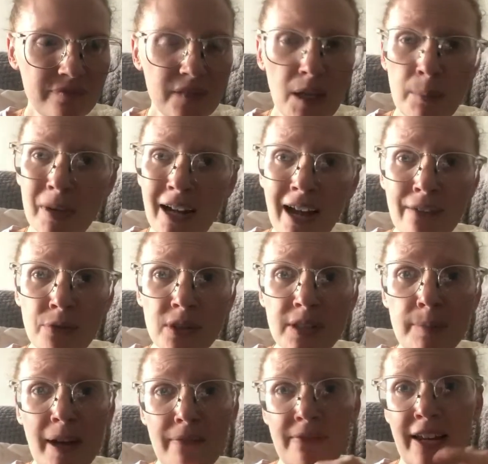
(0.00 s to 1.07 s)
But I have really
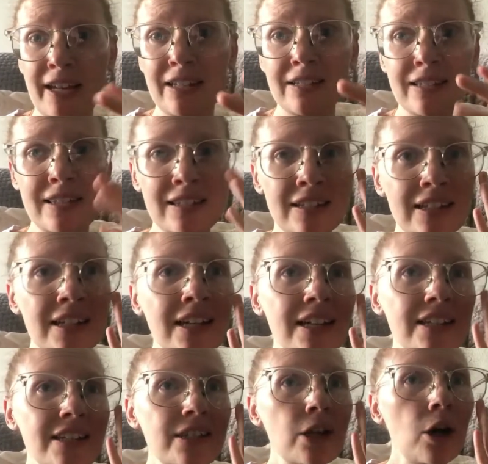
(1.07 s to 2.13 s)
bad veins,
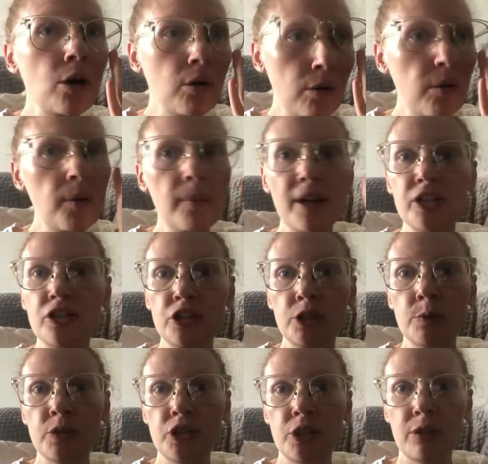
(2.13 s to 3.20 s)
so my surgeon
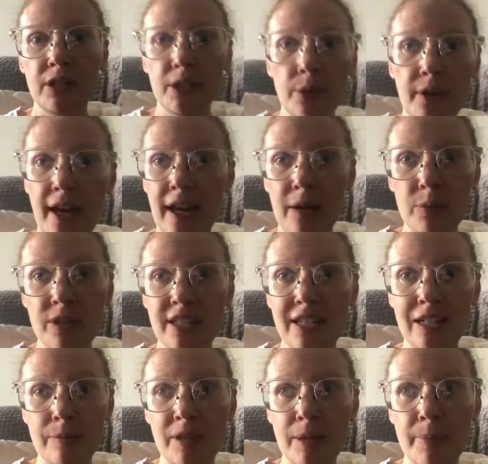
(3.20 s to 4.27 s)
was totally okay with
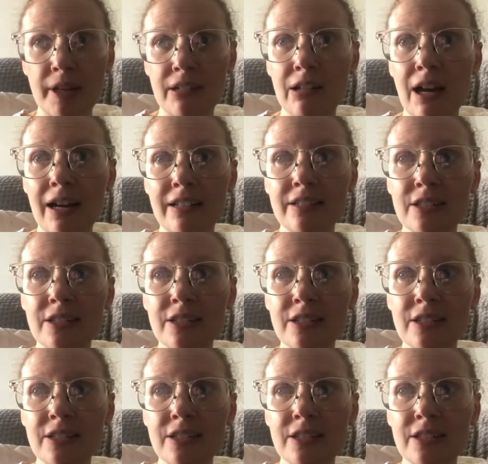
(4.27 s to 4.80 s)
getting me a PICC line.